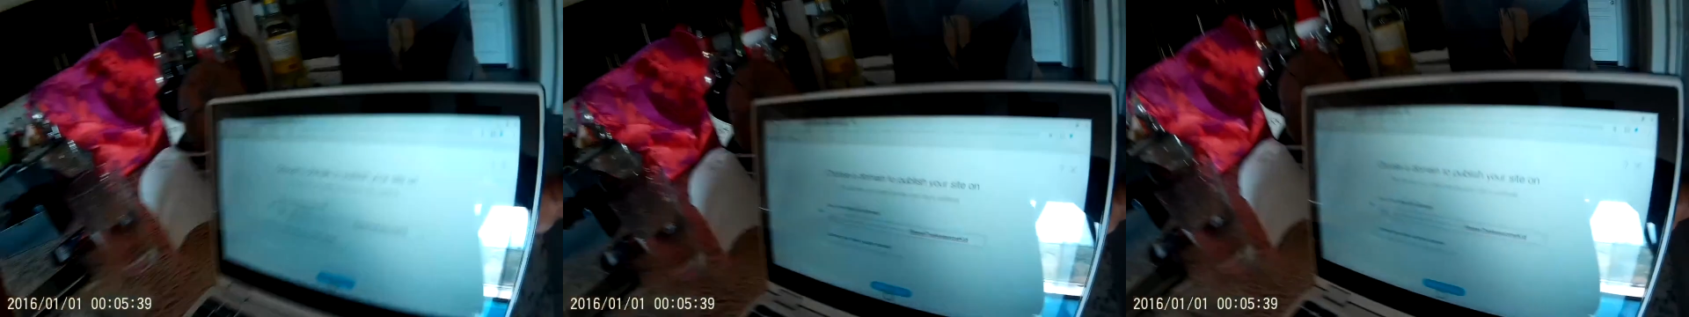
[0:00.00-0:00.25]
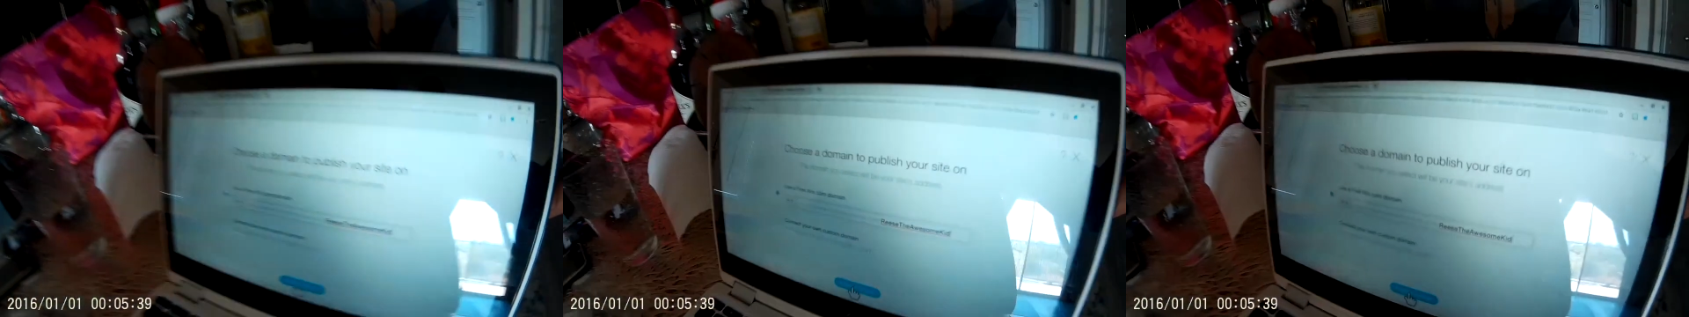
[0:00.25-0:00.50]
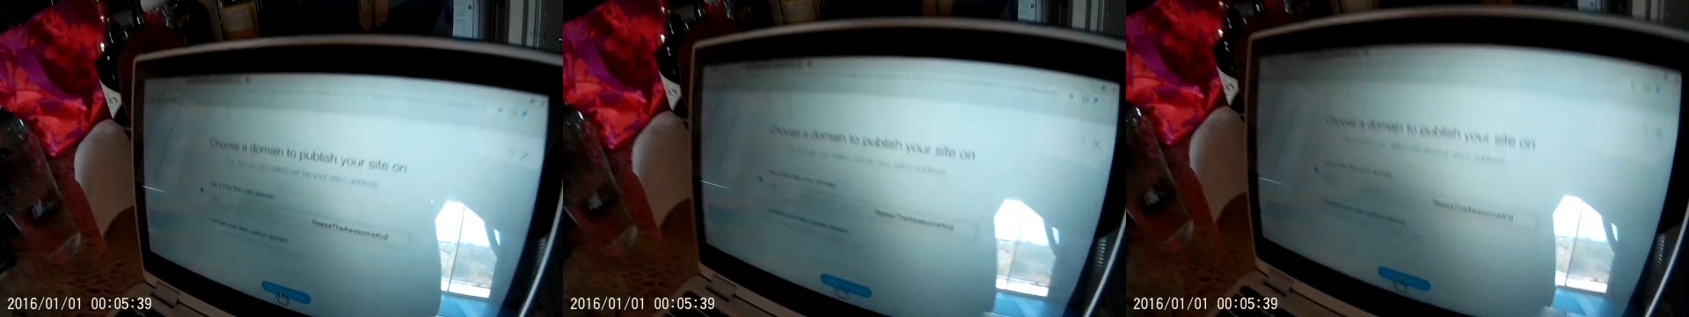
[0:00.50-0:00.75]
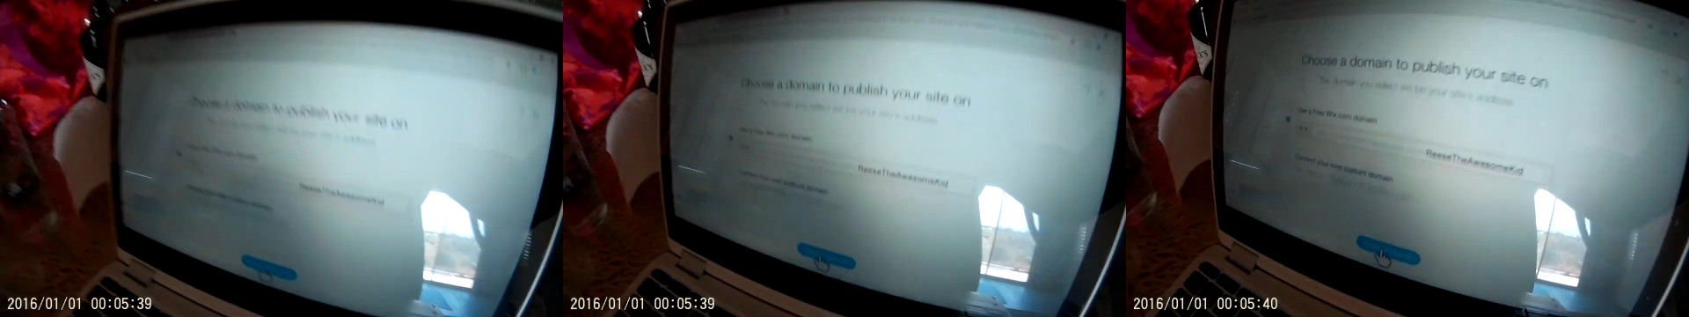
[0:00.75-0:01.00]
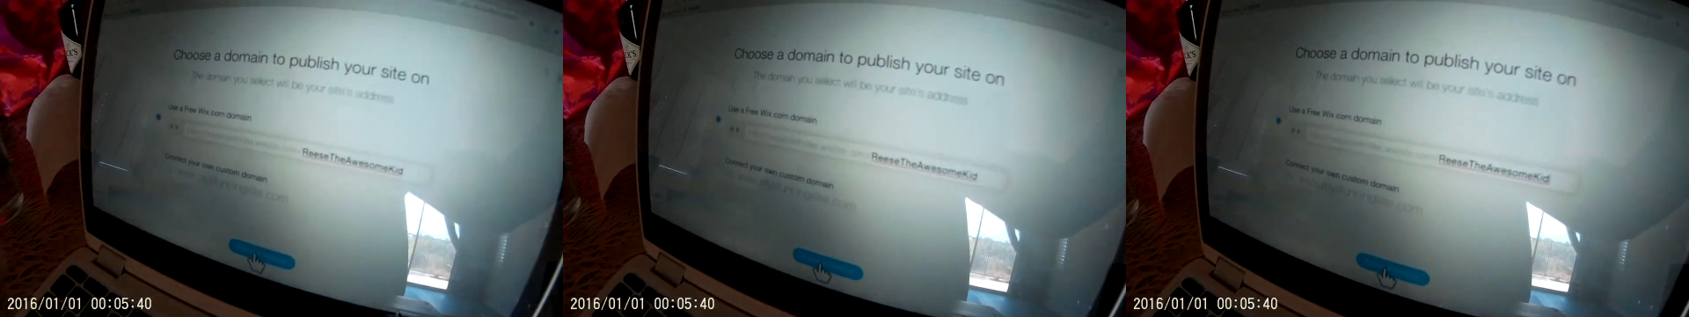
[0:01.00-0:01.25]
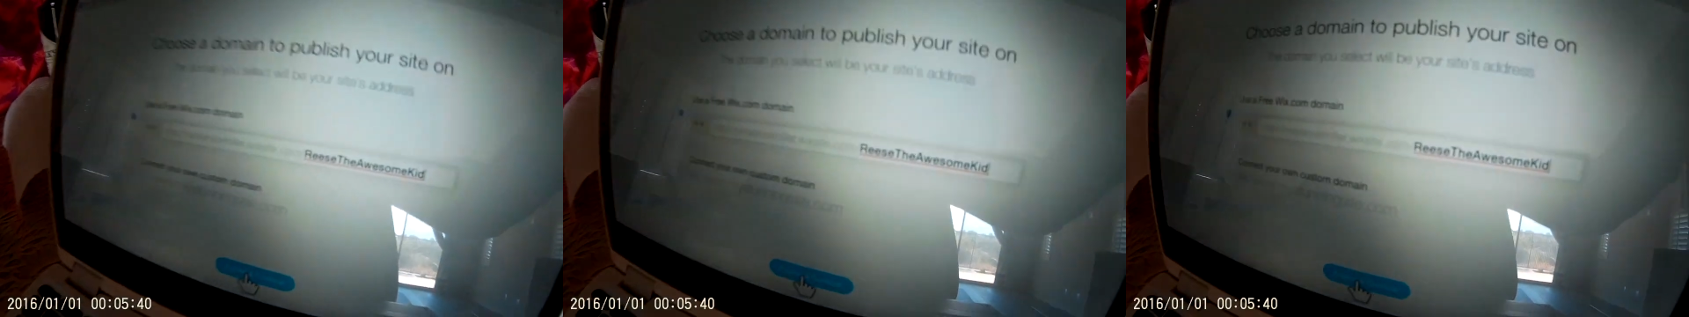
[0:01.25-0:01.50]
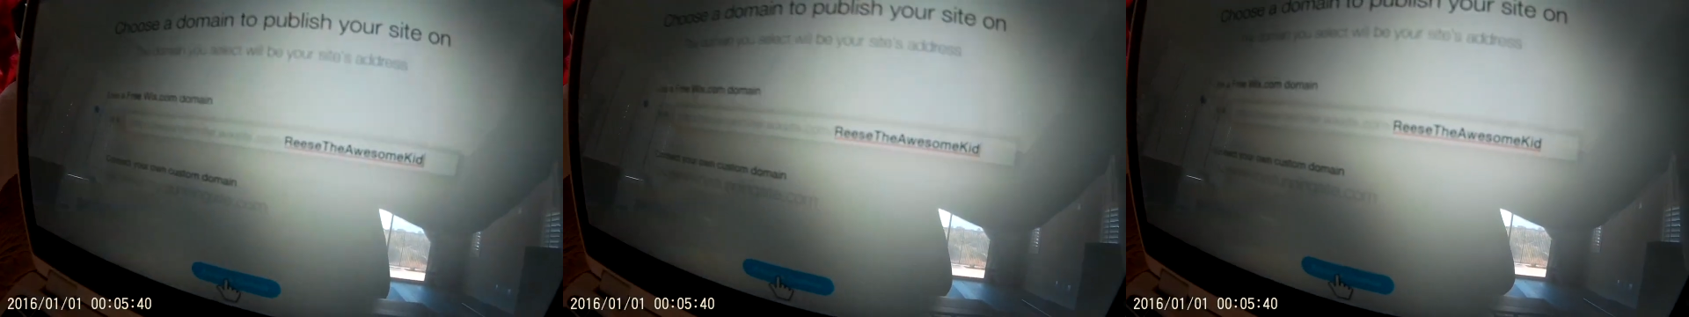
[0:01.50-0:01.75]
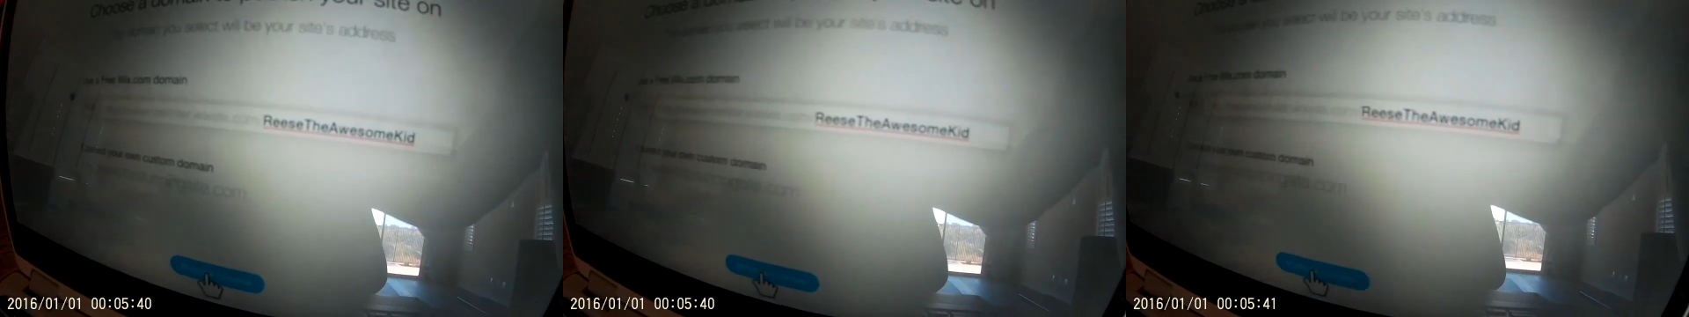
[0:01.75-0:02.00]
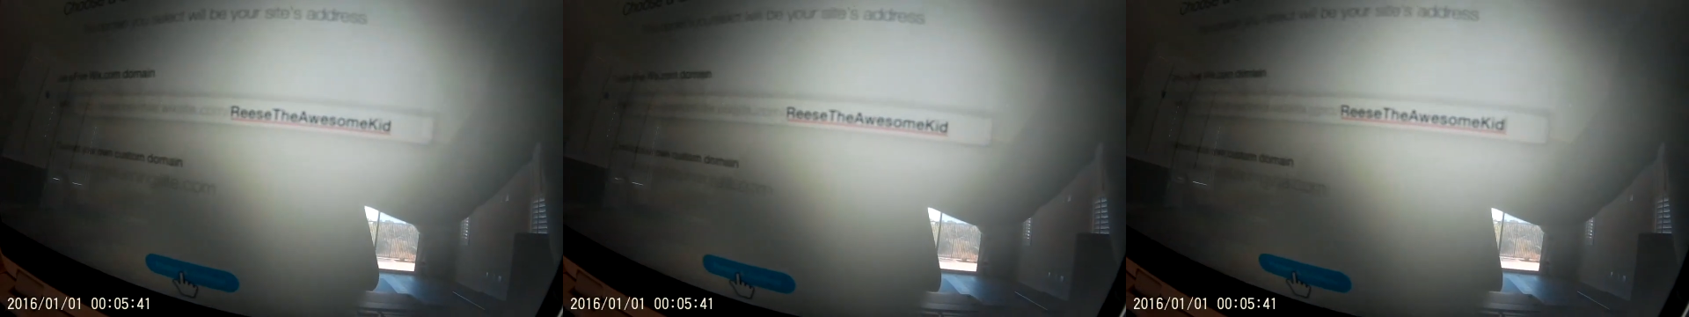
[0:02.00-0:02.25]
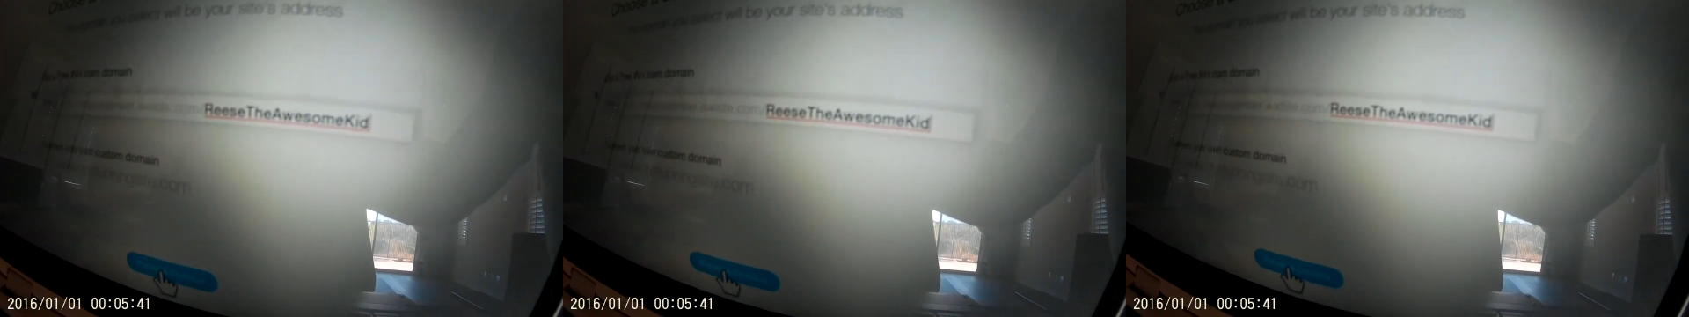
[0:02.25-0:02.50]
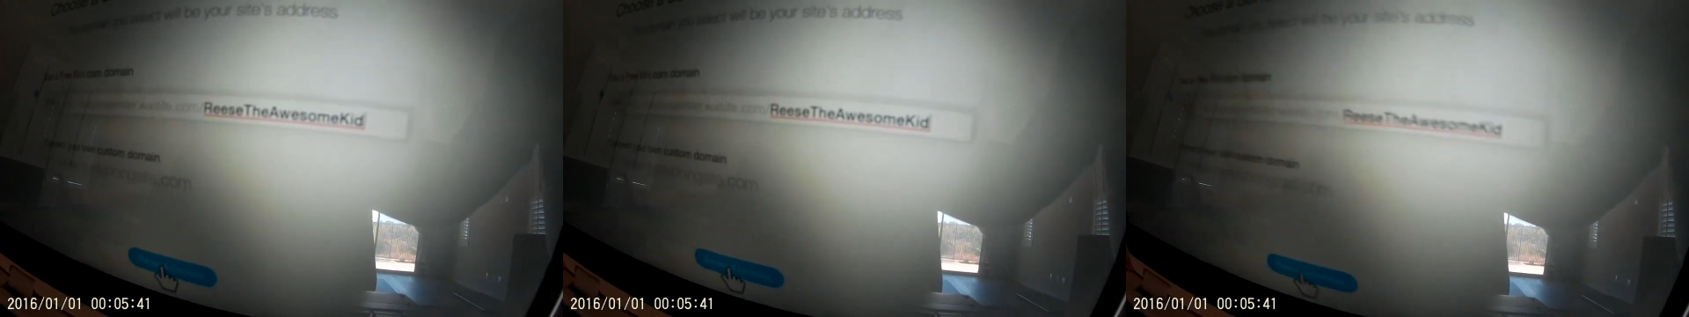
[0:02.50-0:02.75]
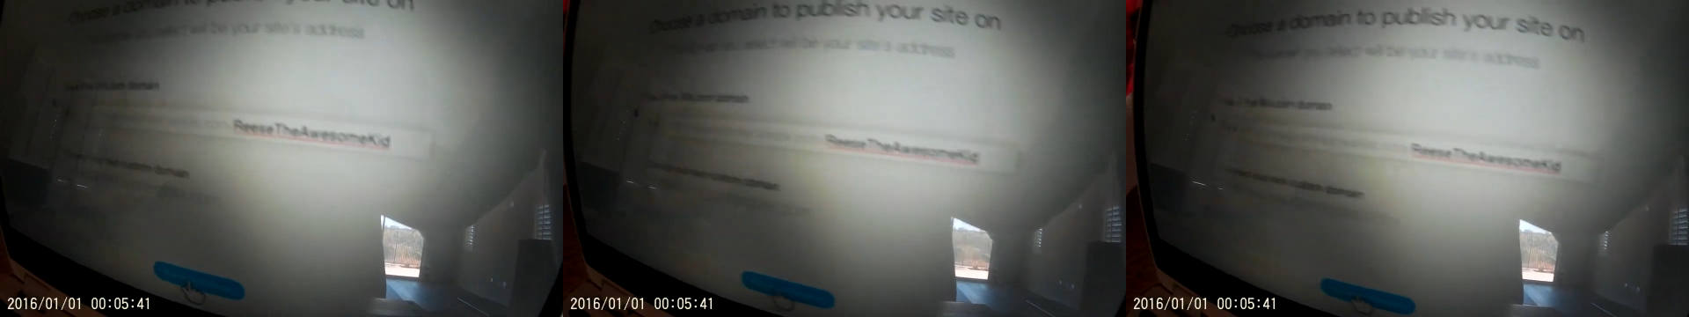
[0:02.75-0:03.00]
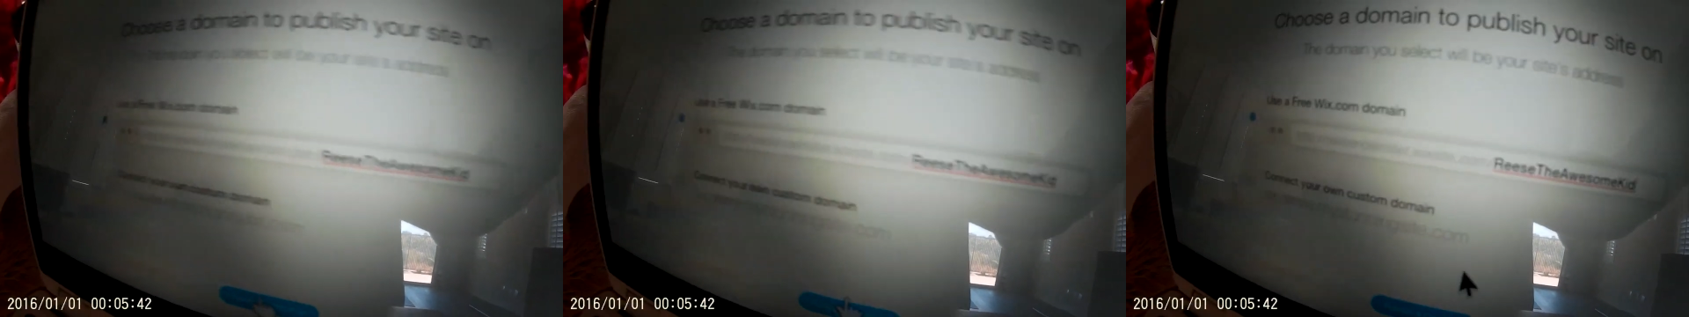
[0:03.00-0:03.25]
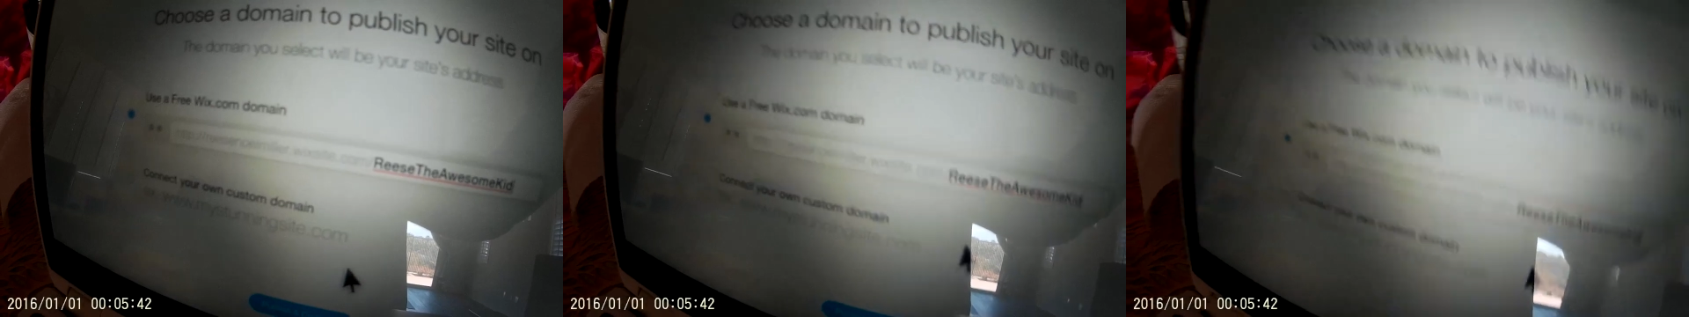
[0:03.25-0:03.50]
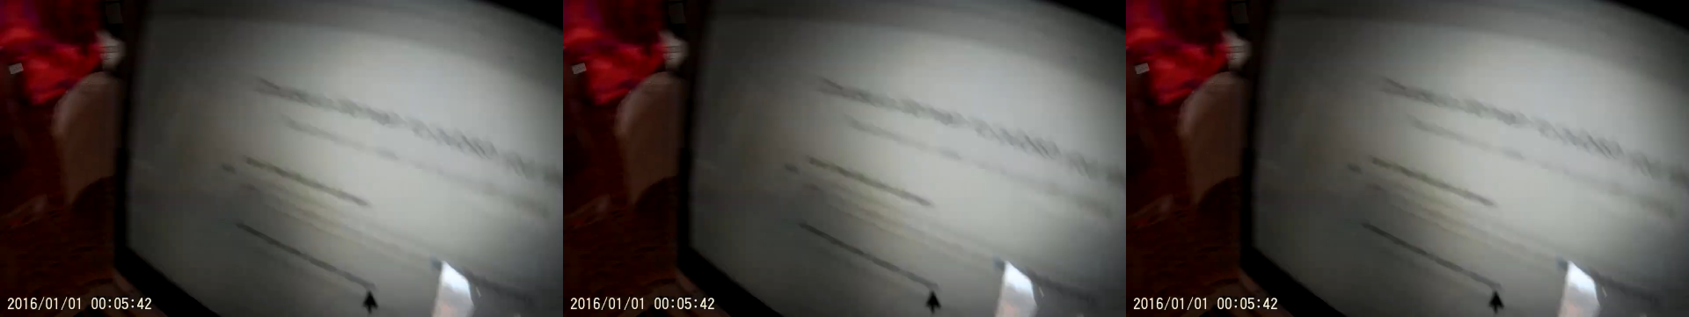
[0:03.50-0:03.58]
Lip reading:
Nobody's mouth can be seen.